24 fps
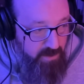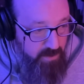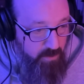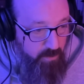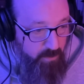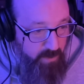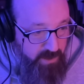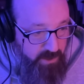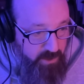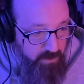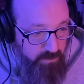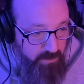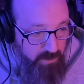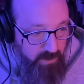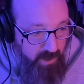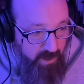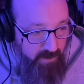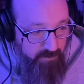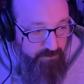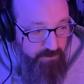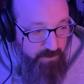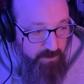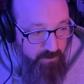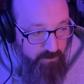when you
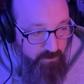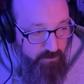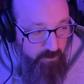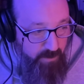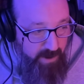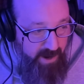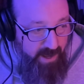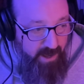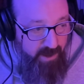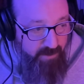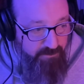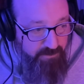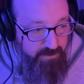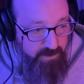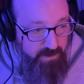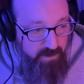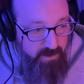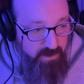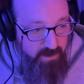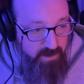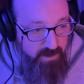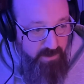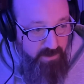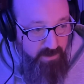love your craft,
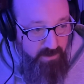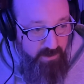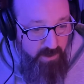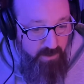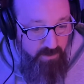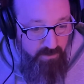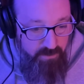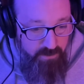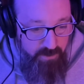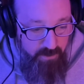you know,